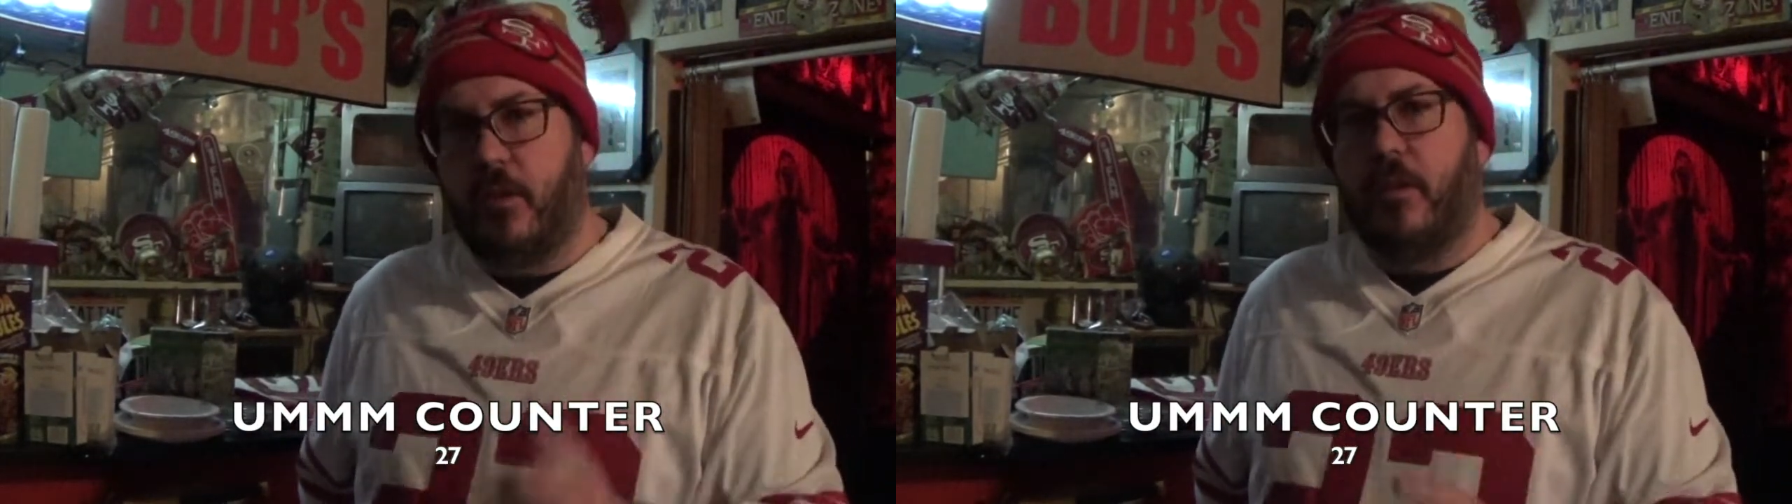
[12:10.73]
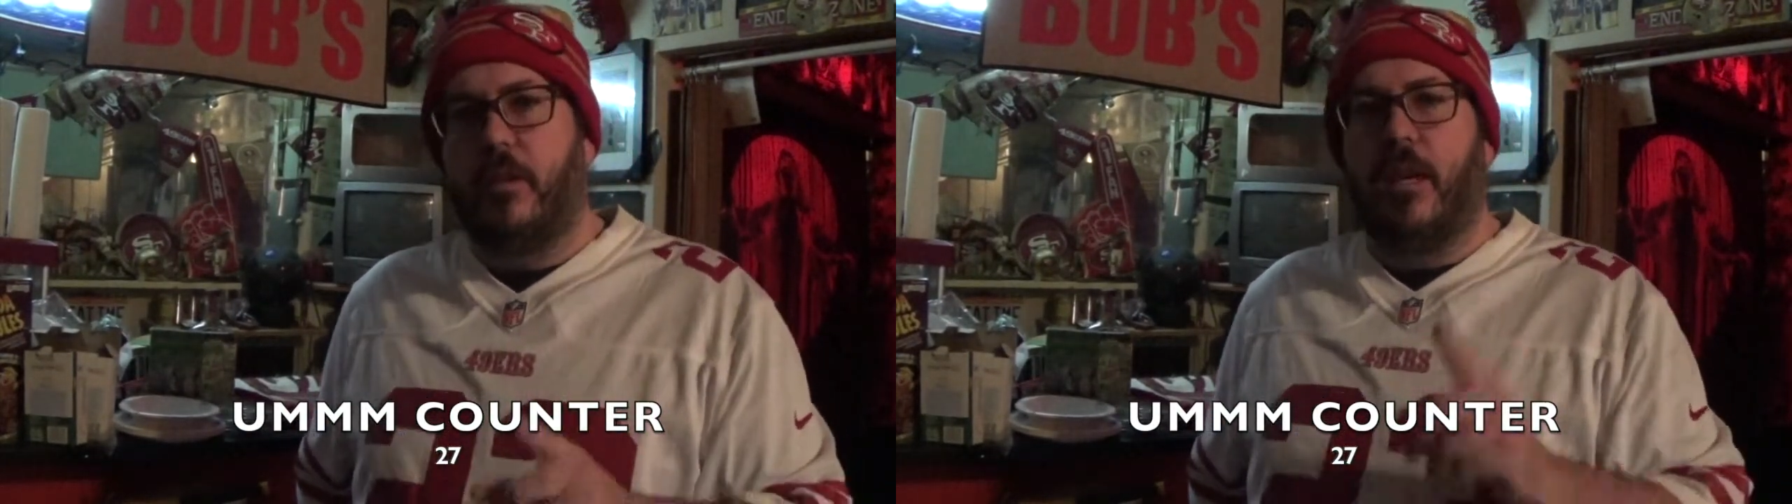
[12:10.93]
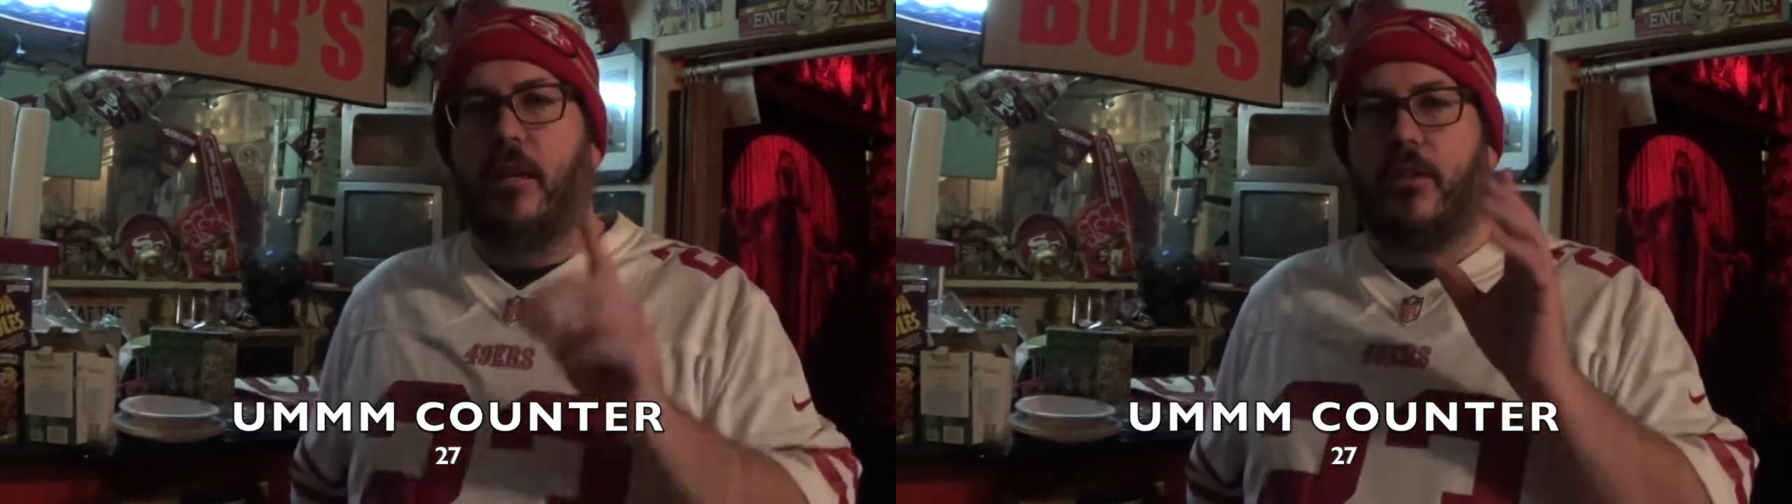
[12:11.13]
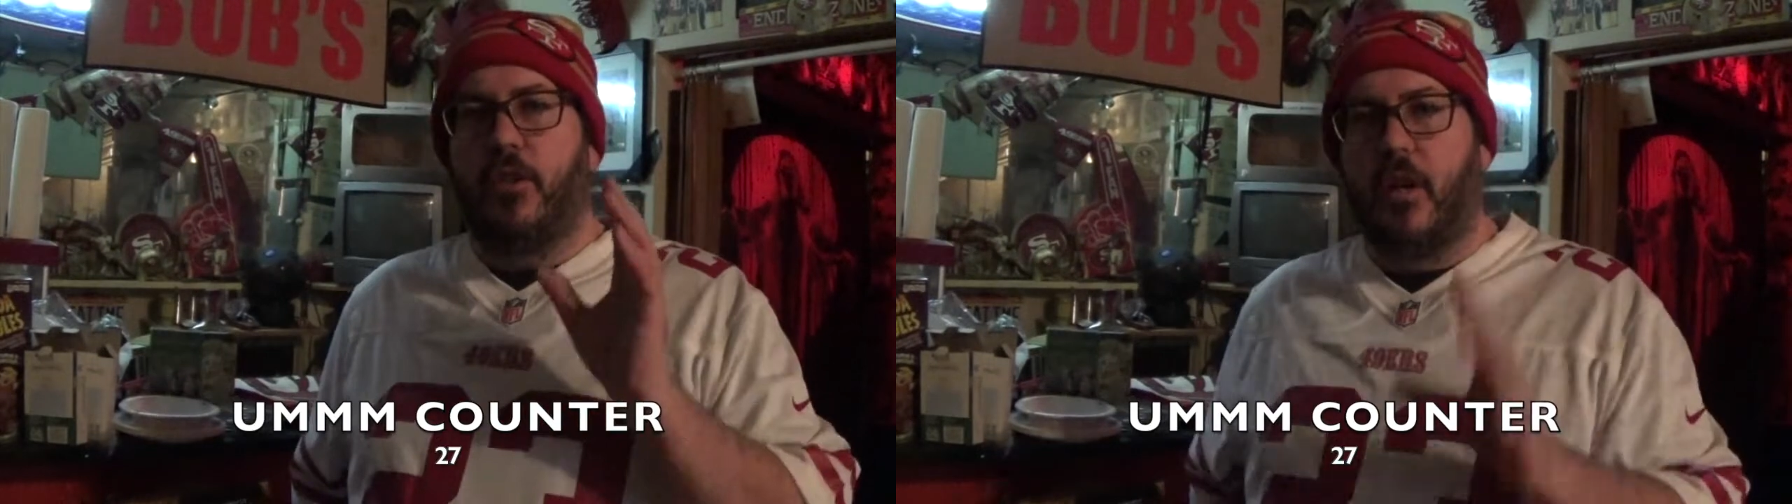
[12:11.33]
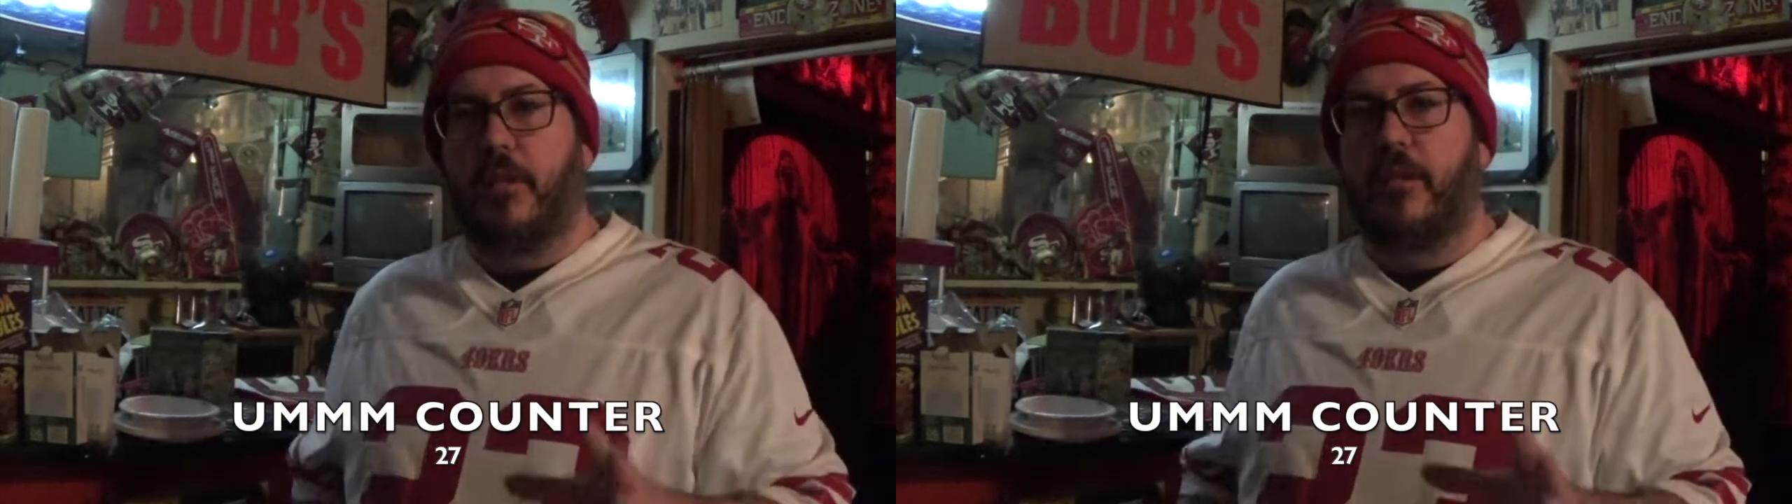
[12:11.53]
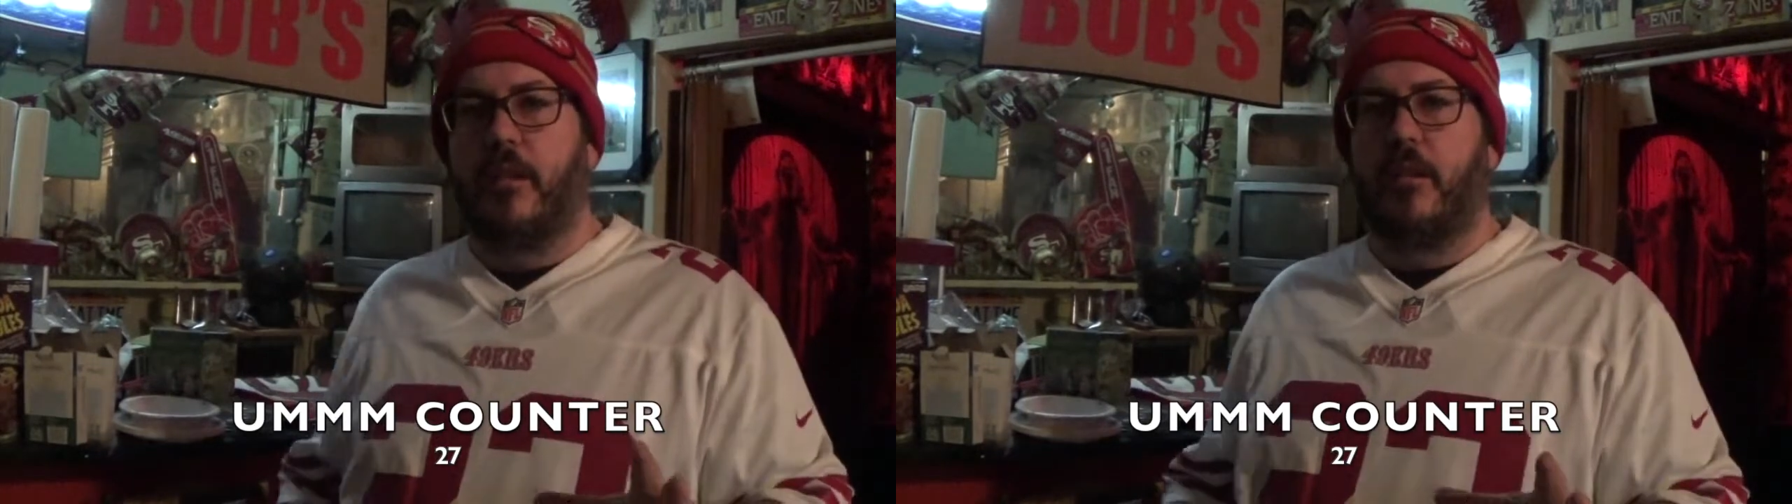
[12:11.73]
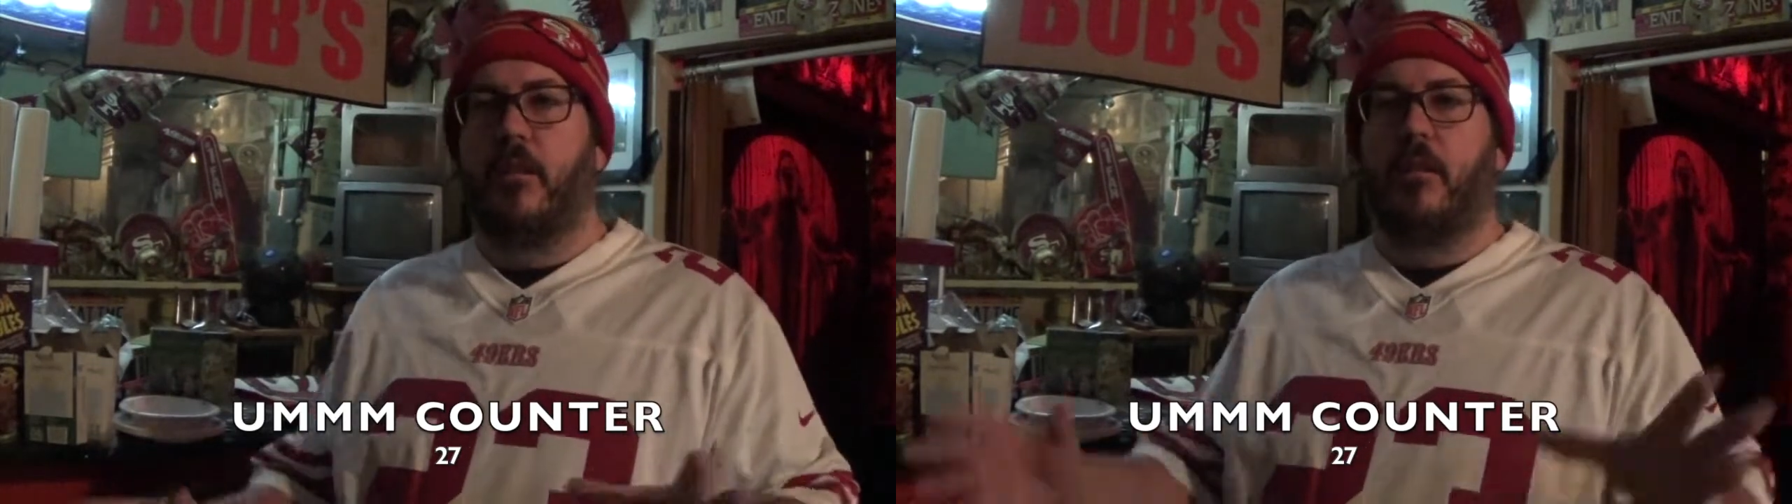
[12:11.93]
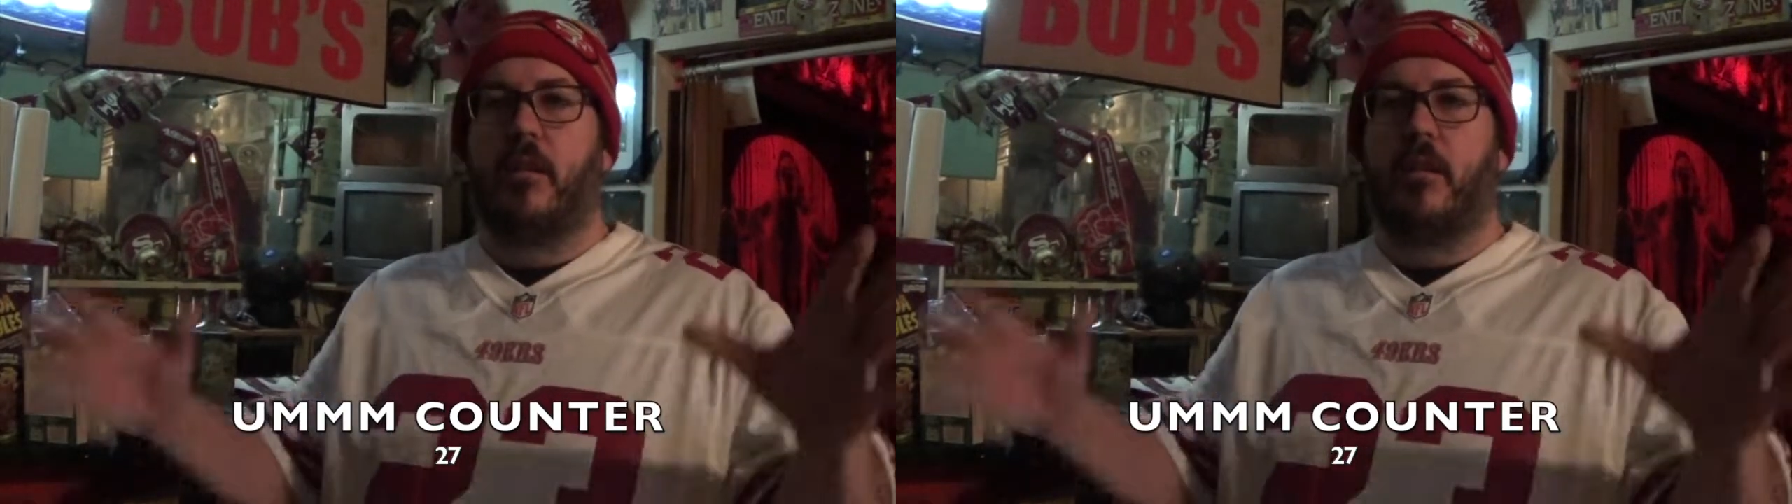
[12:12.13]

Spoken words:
good at adjusting